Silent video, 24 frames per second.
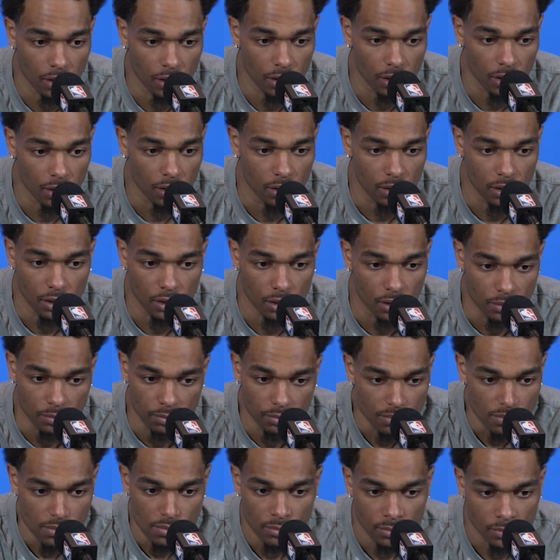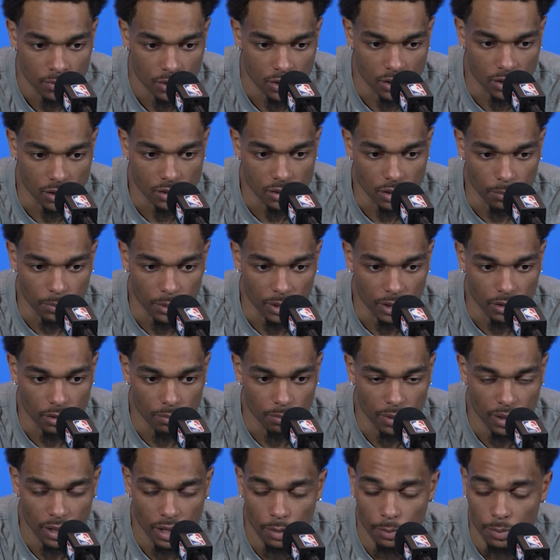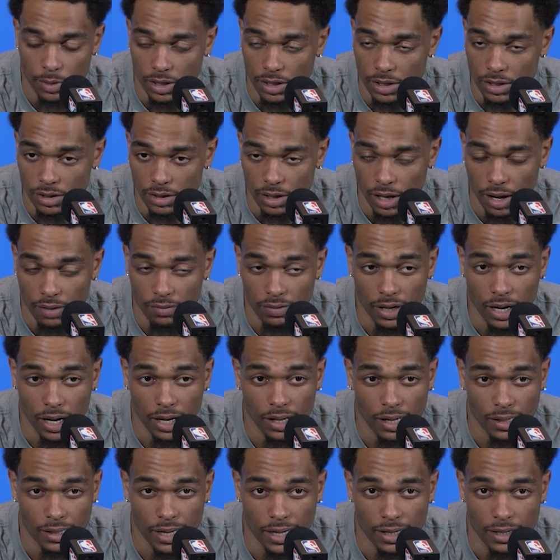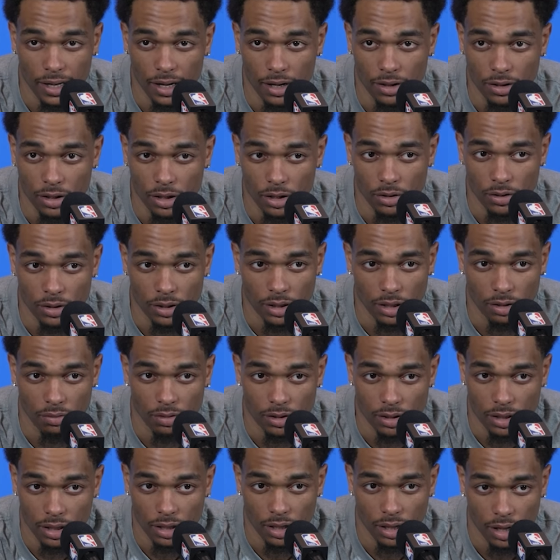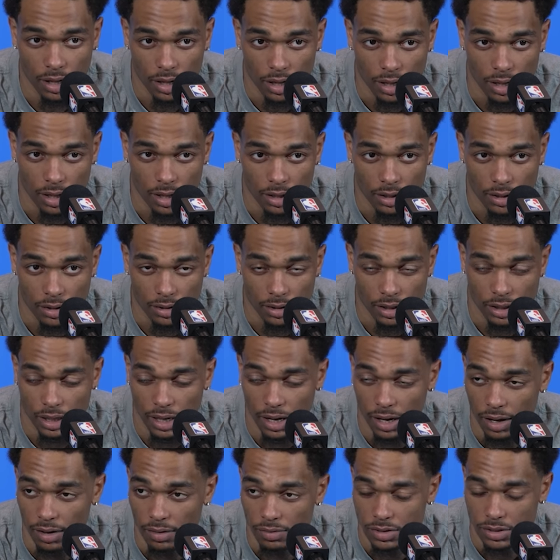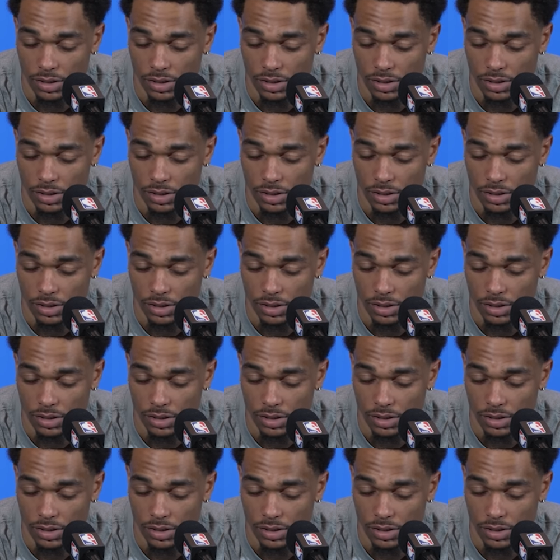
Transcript: And just, I mean, being able to have a guy like that down low, and even D-Gaff.